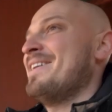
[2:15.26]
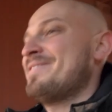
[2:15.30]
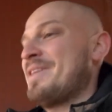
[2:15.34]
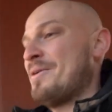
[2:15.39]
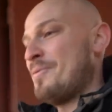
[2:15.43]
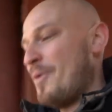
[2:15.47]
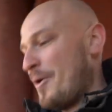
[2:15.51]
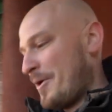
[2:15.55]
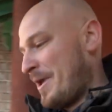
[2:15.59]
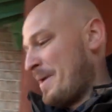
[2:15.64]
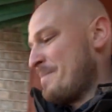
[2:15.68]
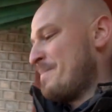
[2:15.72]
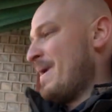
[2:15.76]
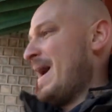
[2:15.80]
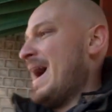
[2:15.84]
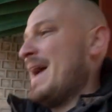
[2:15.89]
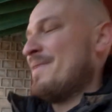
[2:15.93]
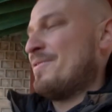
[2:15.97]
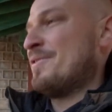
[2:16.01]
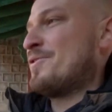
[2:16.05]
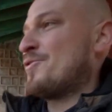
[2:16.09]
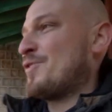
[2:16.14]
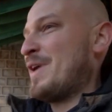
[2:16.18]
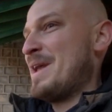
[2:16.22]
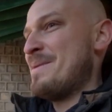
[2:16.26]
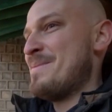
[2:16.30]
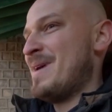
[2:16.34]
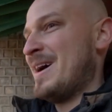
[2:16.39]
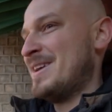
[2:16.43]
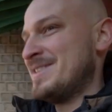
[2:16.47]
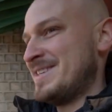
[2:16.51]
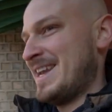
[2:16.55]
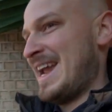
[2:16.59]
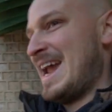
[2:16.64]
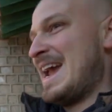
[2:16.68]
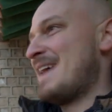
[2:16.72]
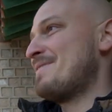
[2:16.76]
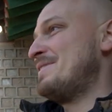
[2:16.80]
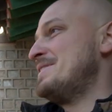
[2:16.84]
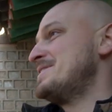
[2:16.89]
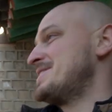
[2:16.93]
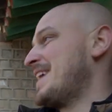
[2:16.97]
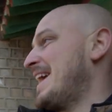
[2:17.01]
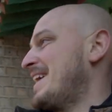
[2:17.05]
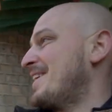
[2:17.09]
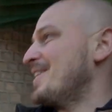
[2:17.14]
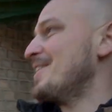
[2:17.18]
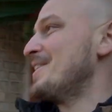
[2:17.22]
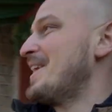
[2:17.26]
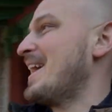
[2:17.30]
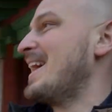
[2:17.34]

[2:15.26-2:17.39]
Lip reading: after walking by for 3 months every single